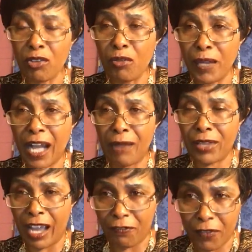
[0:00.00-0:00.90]
you
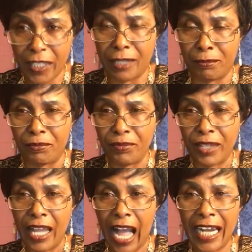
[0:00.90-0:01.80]
become their victim.
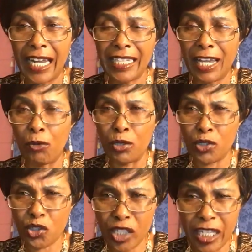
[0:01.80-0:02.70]
And then they will
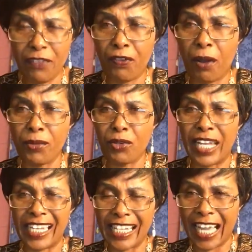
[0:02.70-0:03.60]
steal from
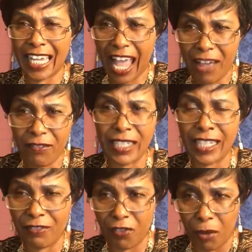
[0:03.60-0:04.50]
you. They take
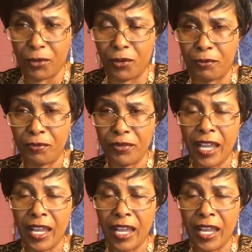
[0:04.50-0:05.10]
everything from you.